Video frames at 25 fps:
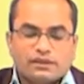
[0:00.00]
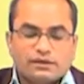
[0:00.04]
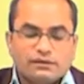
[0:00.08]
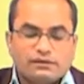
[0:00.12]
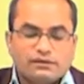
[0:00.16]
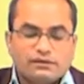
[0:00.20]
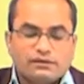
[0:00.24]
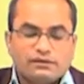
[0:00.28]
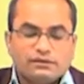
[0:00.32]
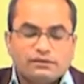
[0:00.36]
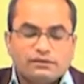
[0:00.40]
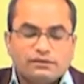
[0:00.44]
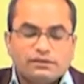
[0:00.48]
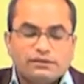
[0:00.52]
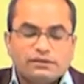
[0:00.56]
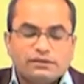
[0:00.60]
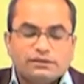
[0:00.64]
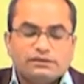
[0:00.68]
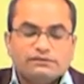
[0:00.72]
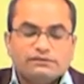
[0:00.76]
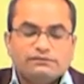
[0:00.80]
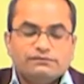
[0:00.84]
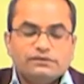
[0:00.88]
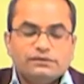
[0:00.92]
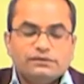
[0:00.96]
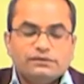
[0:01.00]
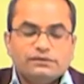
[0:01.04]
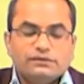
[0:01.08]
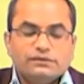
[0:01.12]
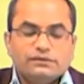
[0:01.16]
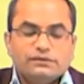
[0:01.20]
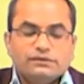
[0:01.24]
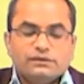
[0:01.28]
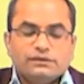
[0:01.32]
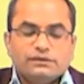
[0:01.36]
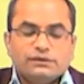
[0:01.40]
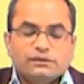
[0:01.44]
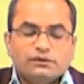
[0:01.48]
uh, the given
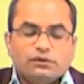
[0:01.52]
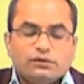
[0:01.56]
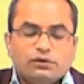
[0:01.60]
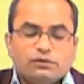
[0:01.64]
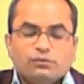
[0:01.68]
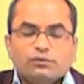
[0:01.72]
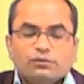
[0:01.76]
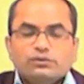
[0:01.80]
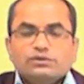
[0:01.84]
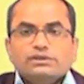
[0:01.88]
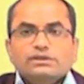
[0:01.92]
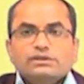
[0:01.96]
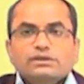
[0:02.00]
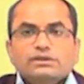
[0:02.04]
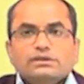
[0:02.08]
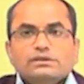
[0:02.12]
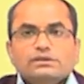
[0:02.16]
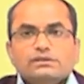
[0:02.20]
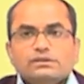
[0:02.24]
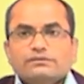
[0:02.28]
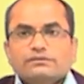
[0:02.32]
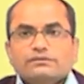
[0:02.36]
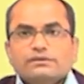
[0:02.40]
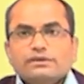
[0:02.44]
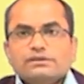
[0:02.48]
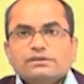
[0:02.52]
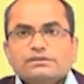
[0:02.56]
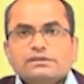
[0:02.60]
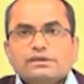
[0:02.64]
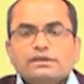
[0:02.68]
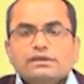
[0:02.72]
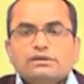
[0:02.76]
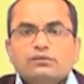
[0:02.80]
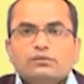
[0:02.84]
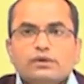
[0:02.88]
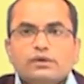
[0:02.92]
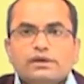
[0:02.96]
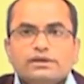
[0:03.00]
homogeneous differential
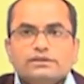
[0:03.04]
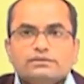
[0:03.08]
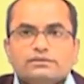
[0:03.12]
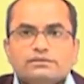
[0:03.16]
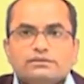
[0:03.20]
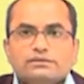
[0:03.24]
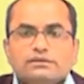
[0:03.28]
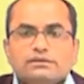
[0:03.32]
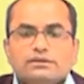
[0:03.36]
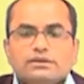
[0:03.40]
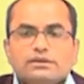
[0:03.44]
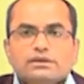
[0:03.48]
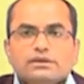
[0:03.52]
equation.